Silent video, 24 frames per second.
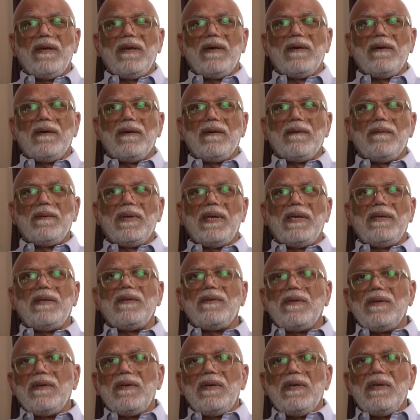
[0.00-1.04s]
and
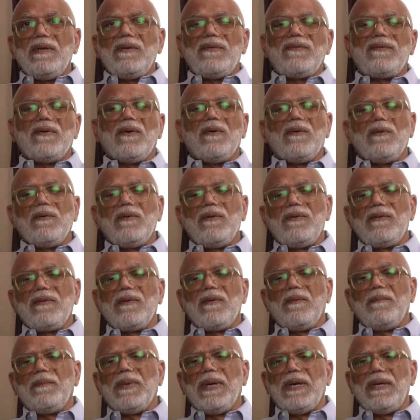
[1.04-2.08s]
it shows,
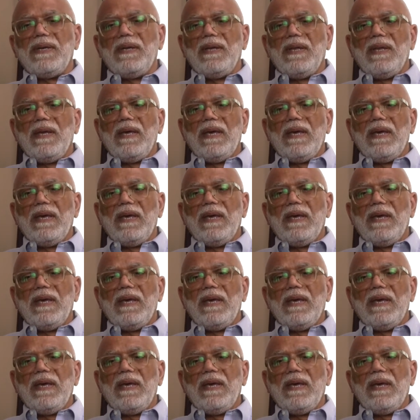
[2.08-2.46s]
but